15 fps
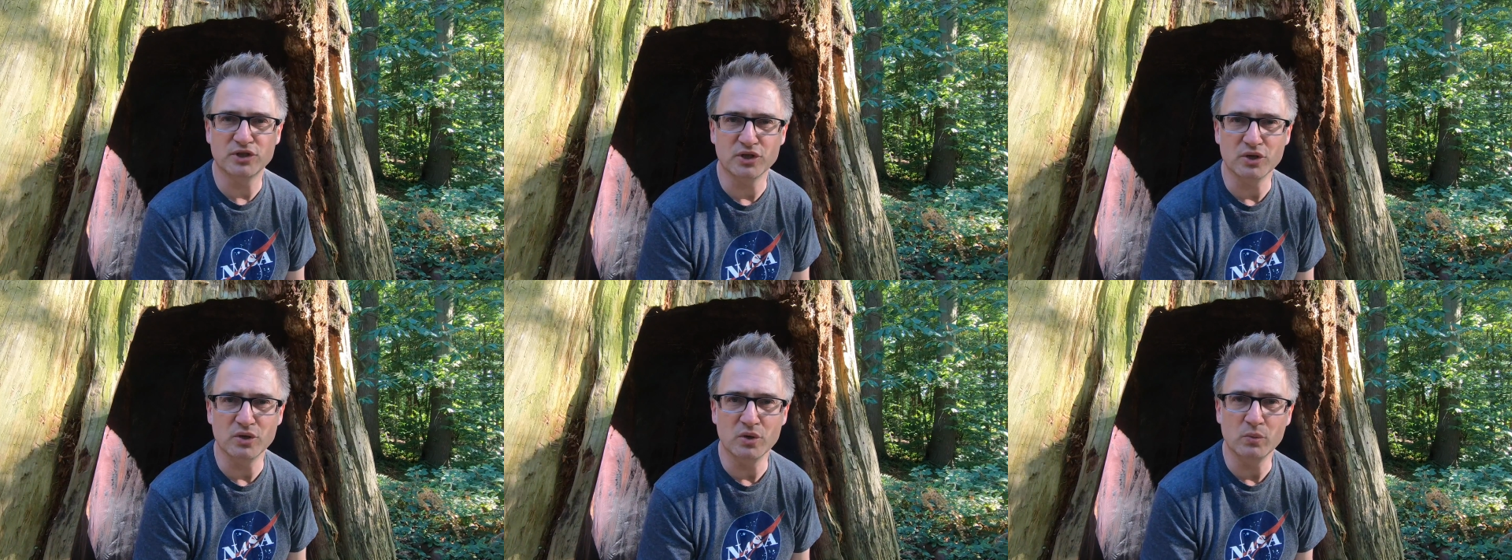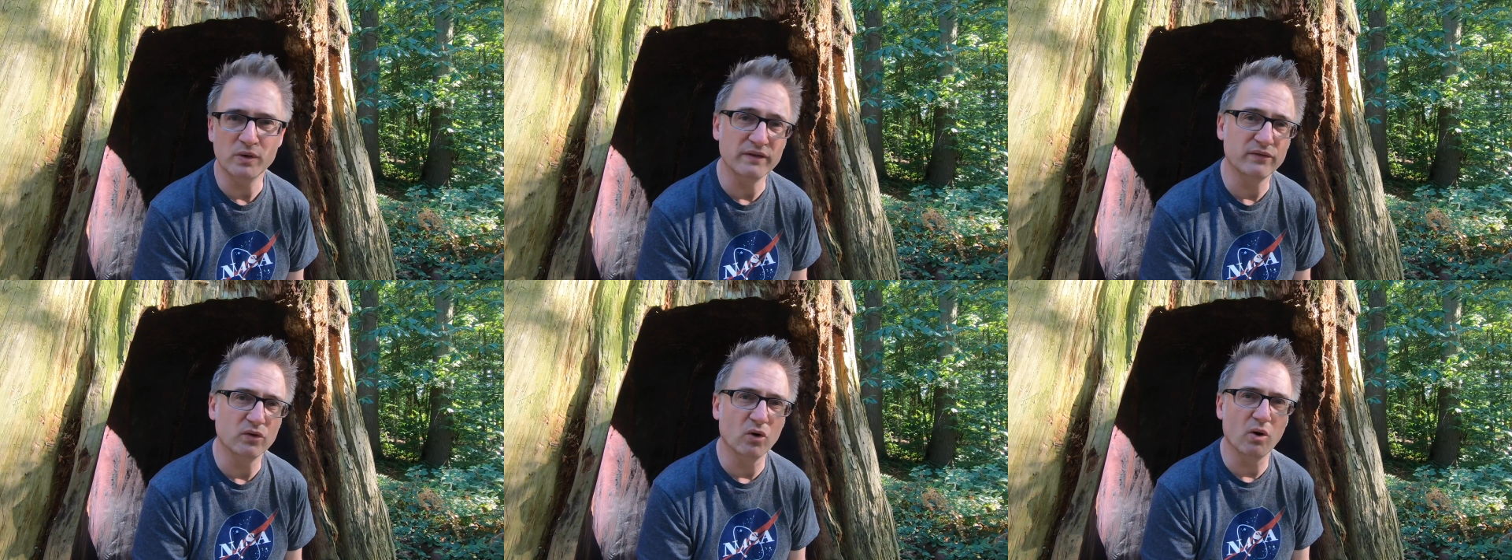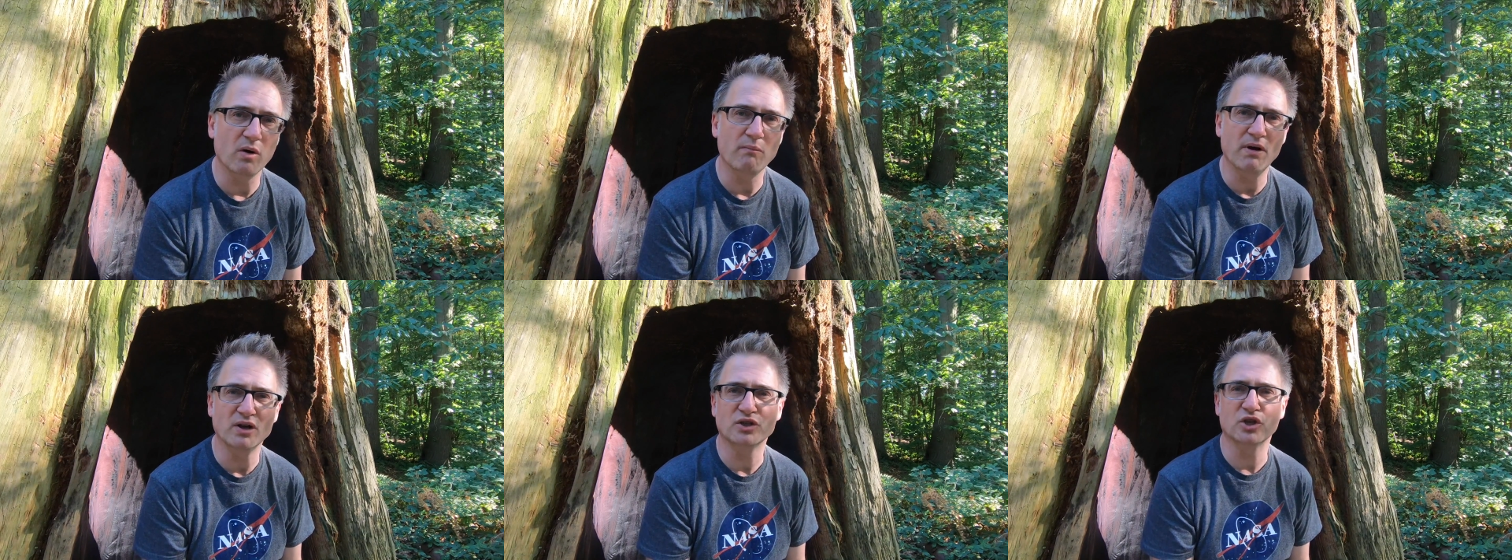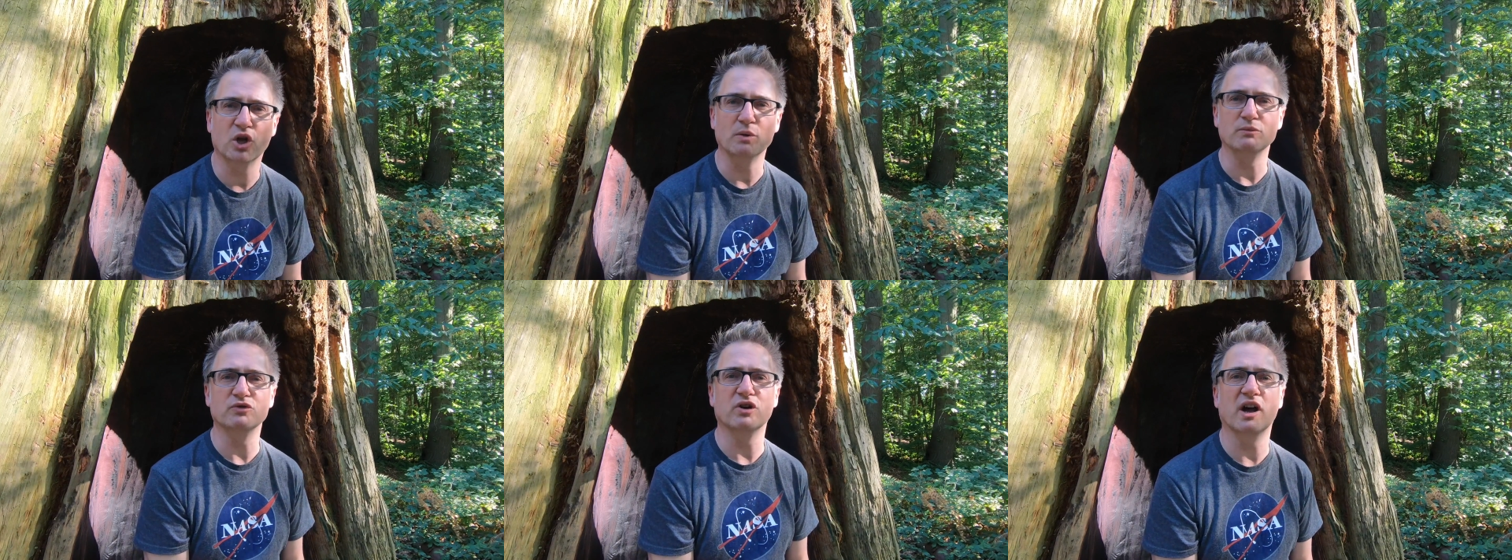you with your
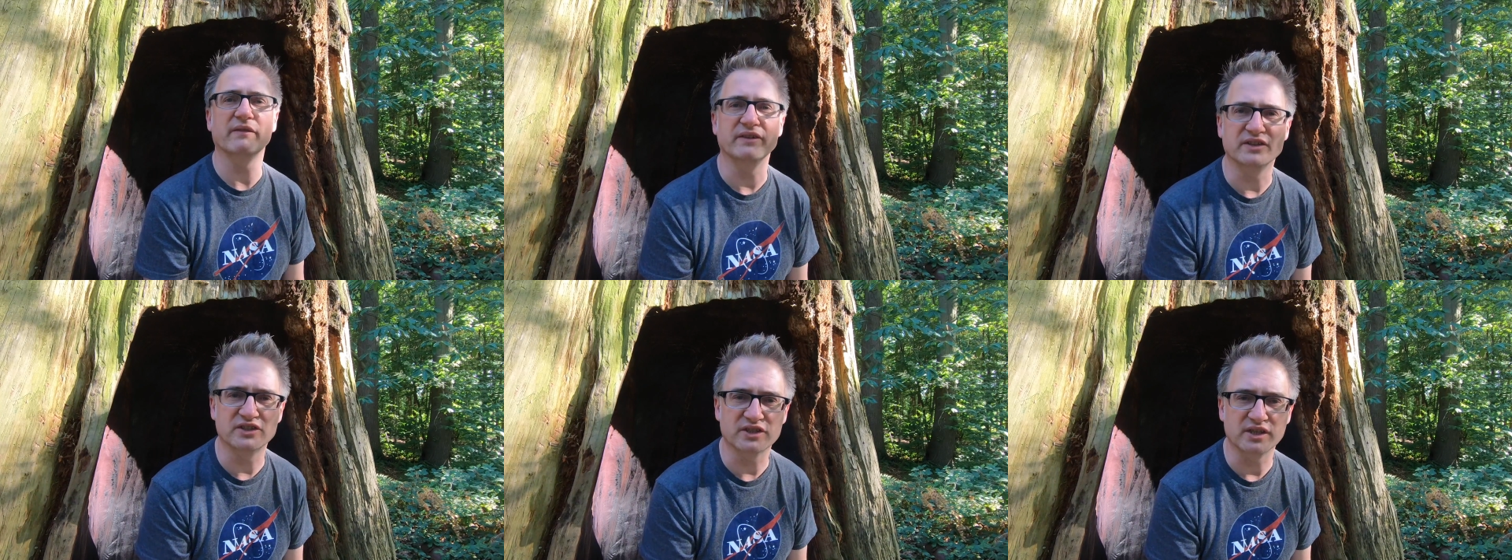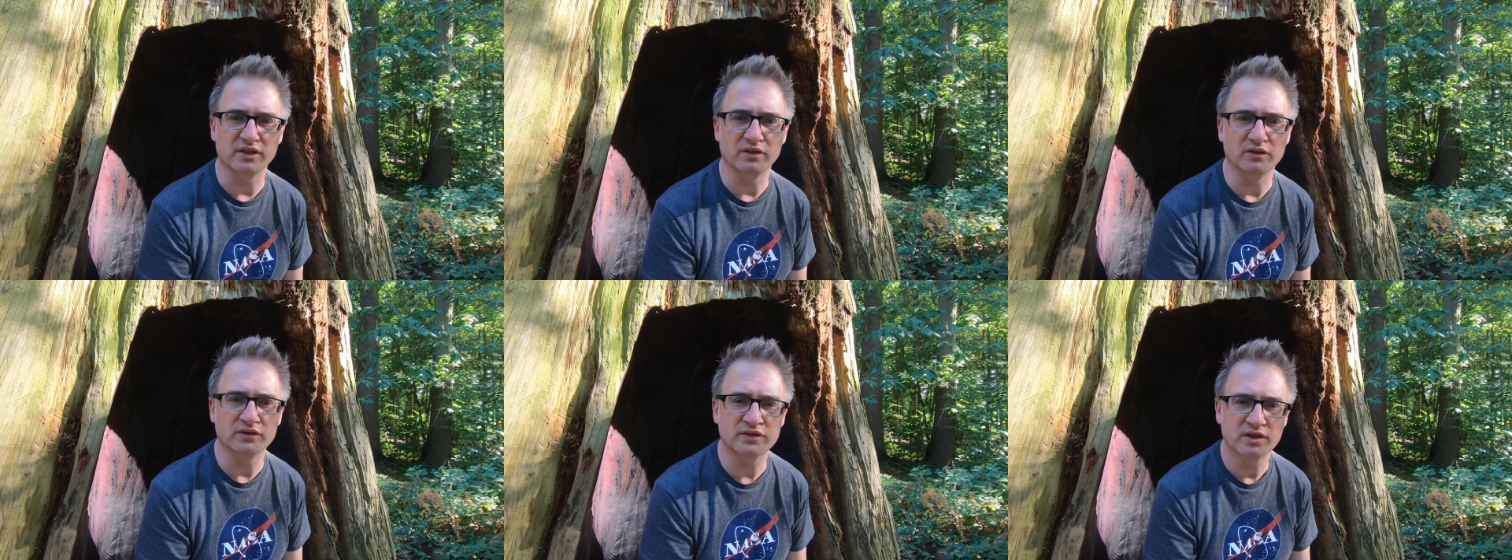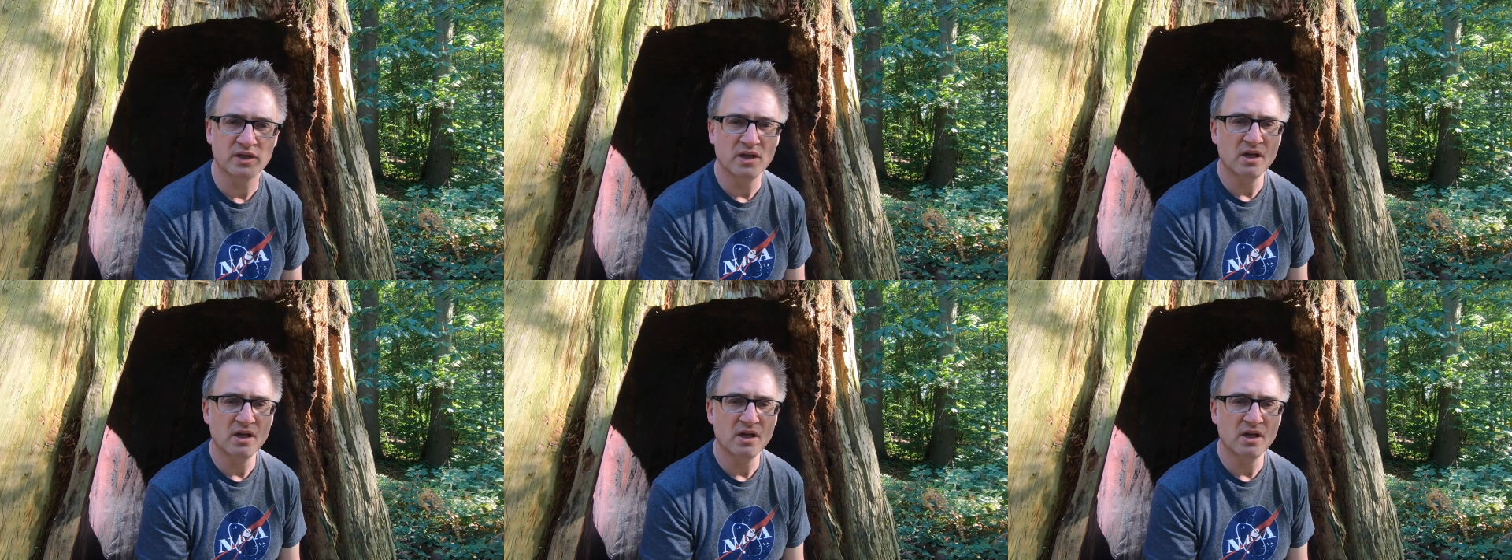motorhome driving skills?